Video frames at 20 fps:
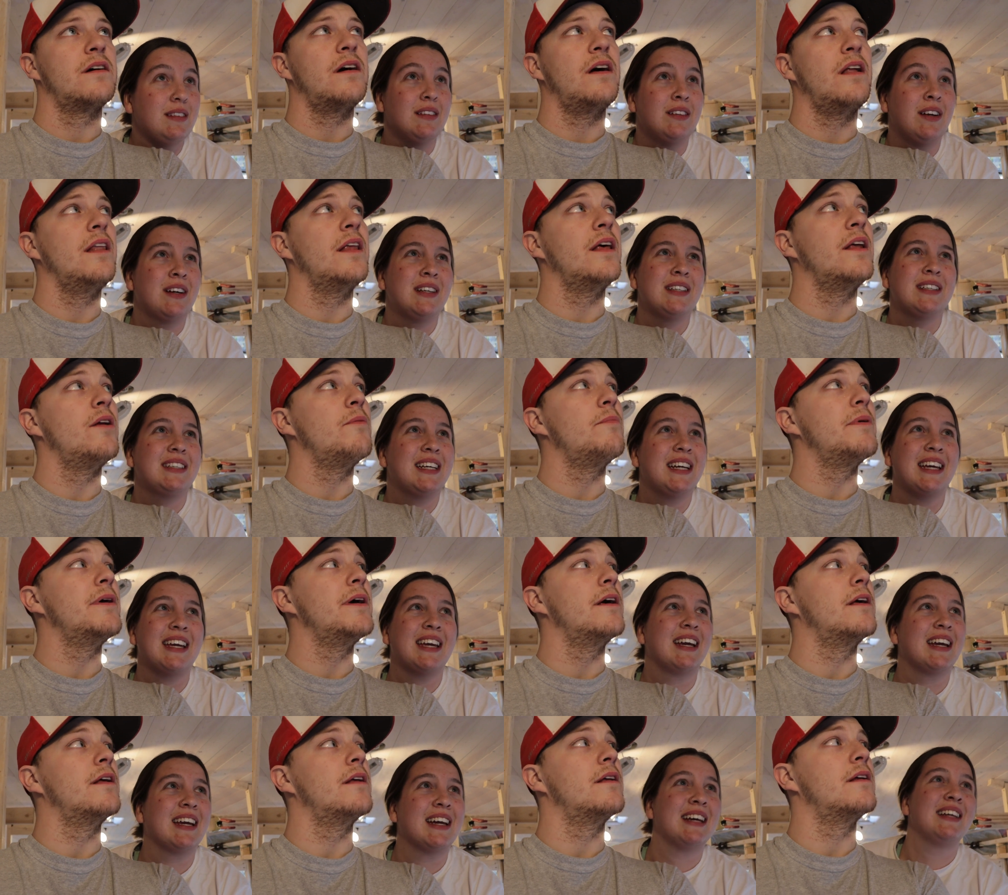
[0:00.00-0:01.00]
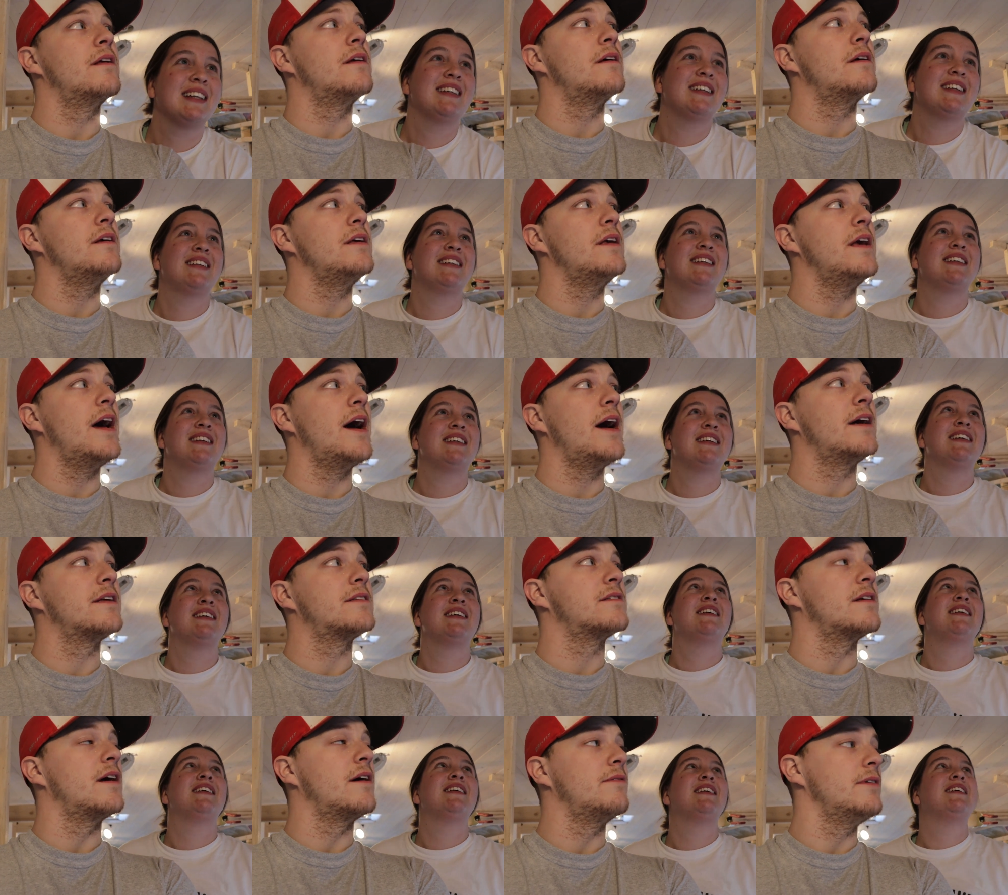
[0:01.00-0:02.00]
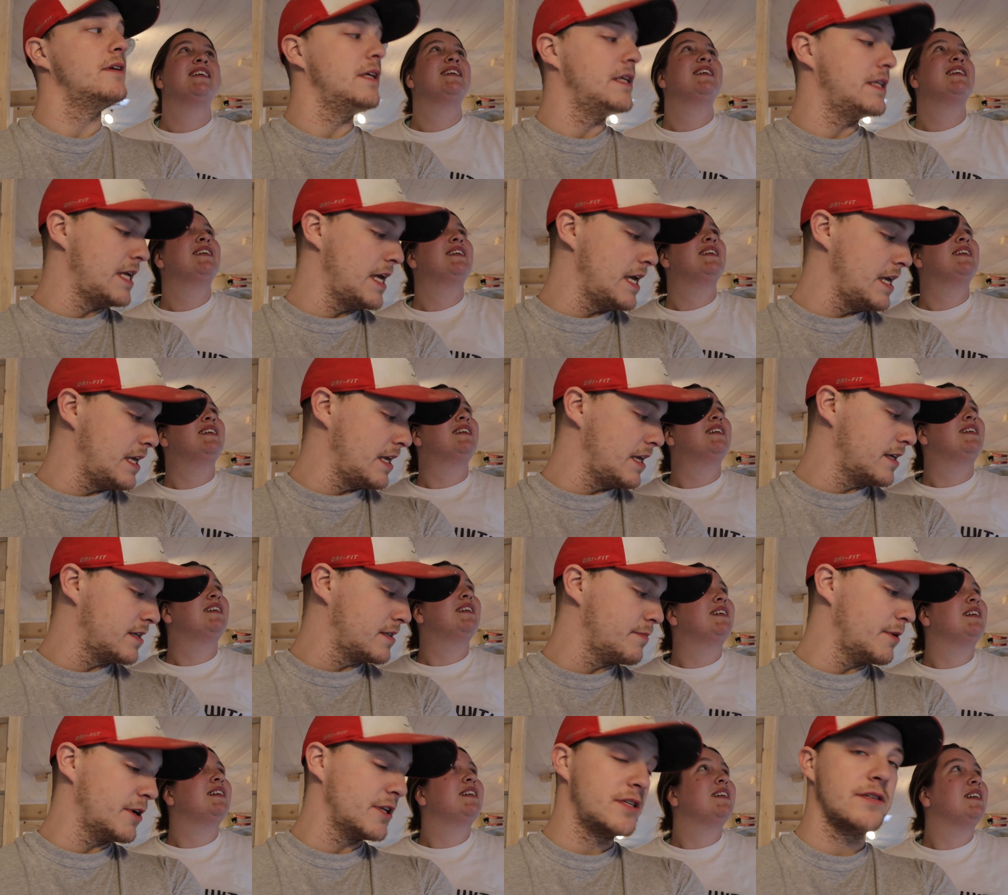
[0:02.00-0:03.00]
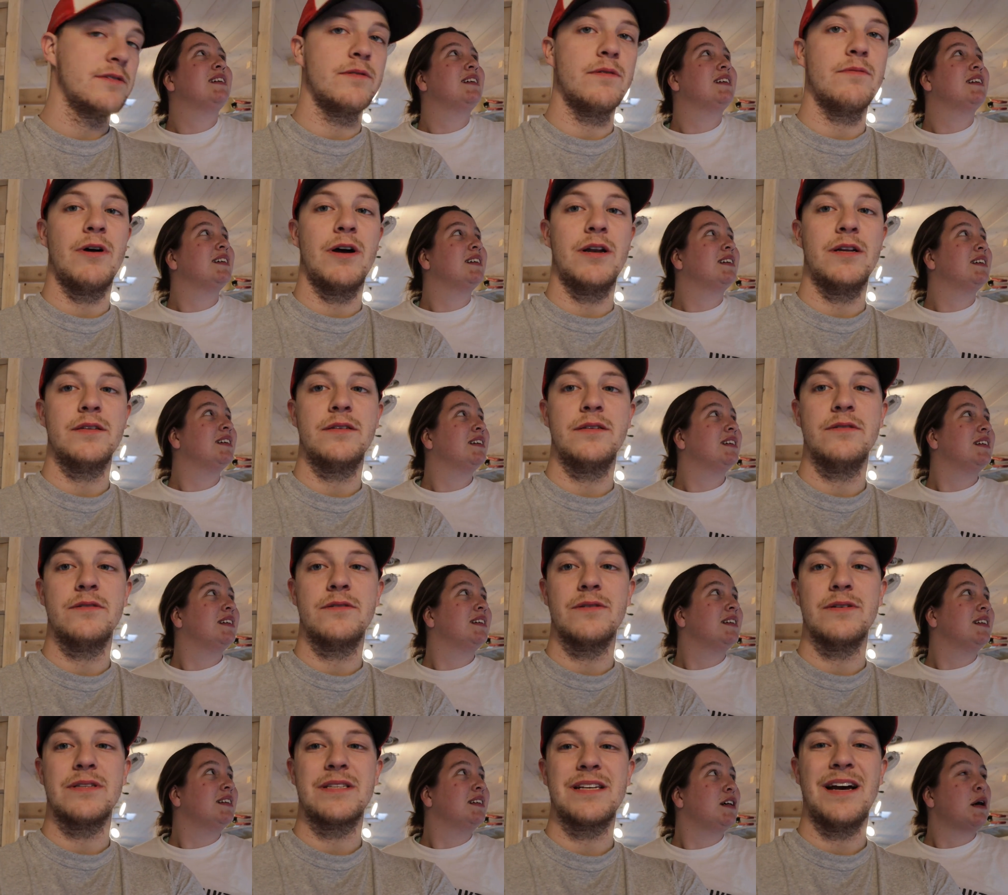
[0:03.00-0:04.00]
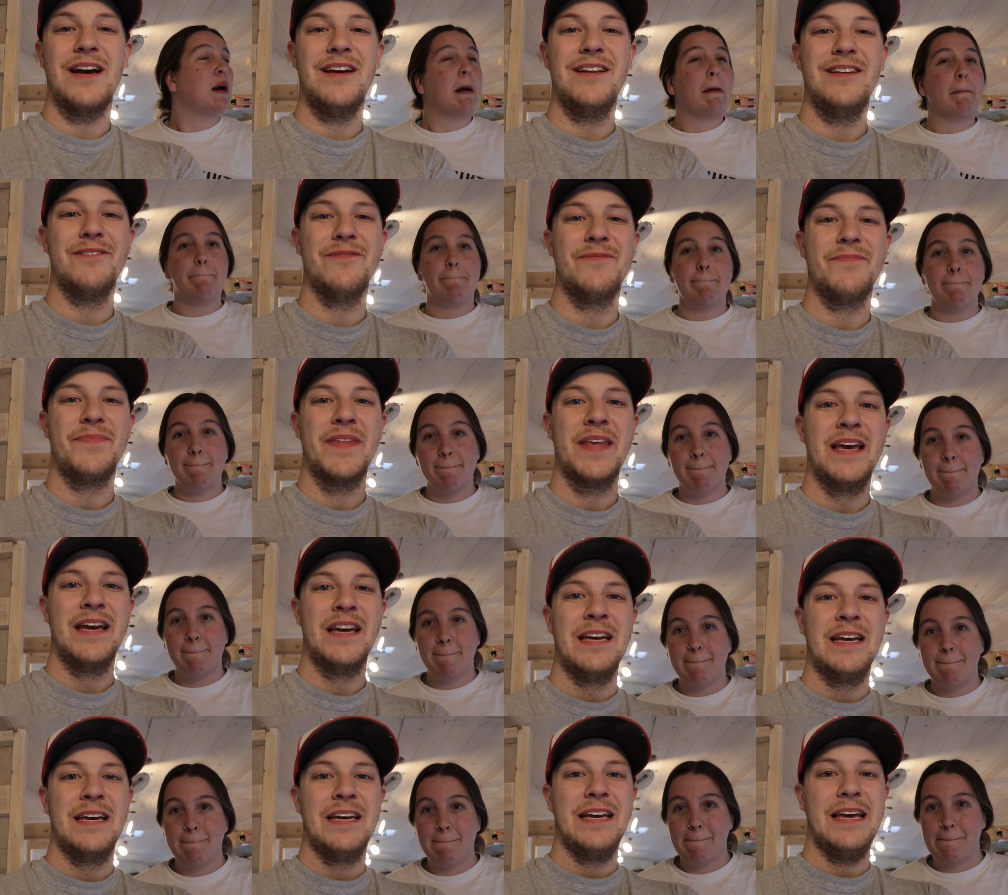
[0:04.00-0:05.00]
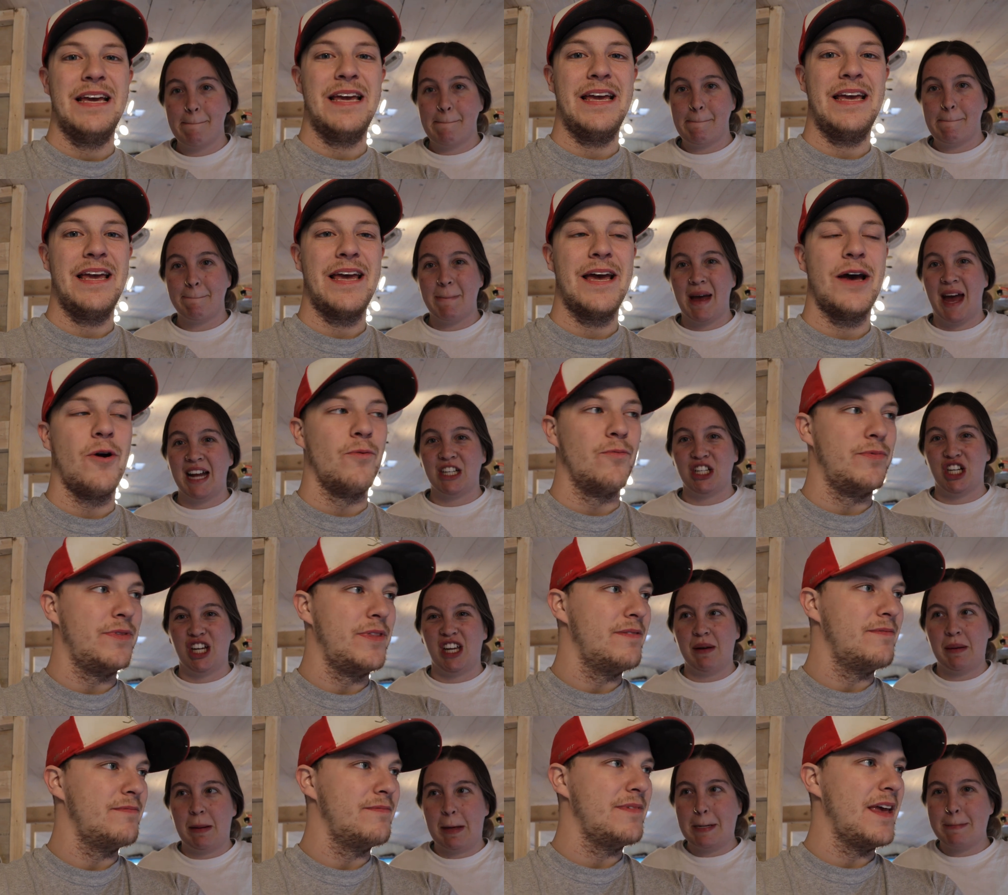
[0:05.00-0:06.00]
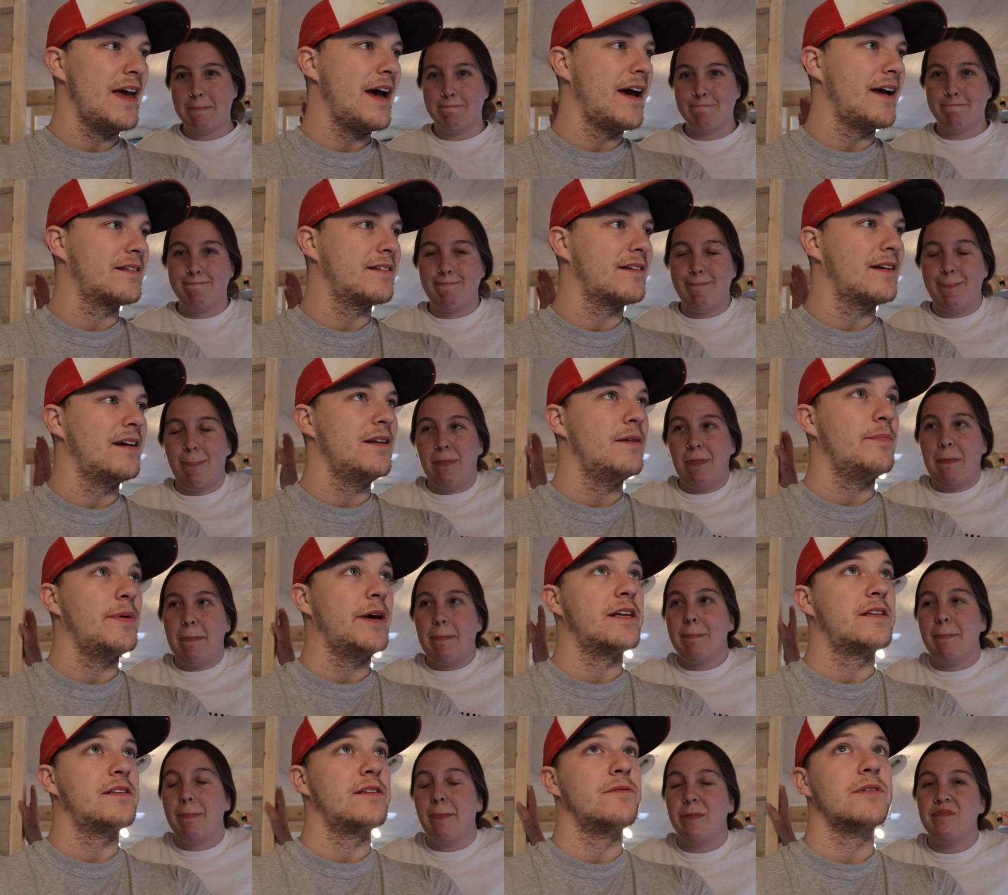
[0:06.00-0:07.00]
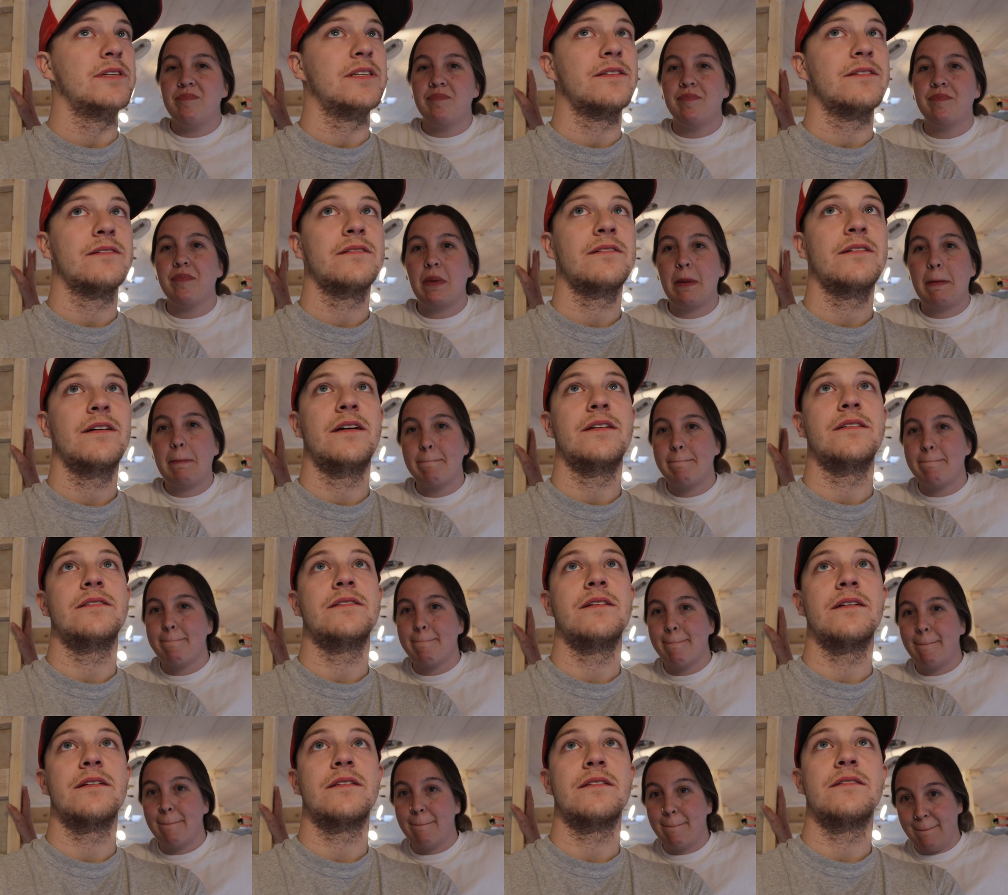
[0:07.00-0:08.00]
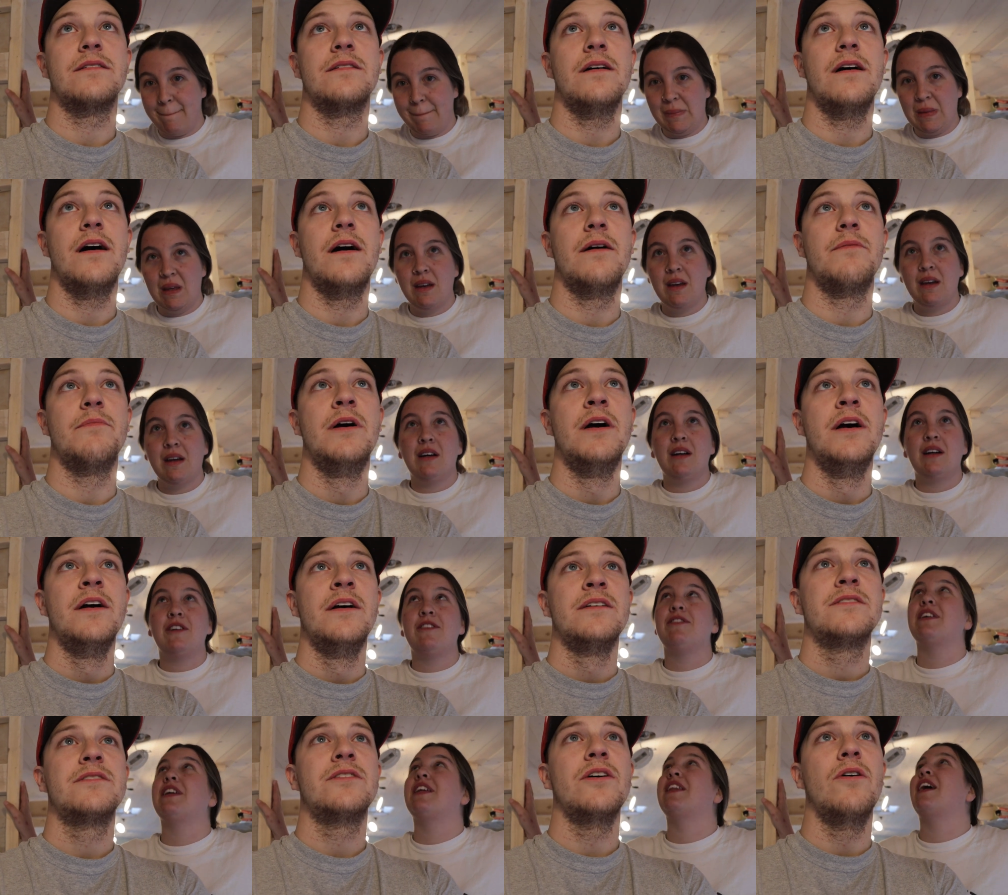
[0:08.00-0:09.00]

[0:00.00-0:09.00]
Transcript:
Speaker 1: a not little bit. It. Yeah, it's not really taking as much as we wanted to, so it's kind of patchy. Out. Yeah, it's kind of patchy, which kind of sucks. Um, Hopefully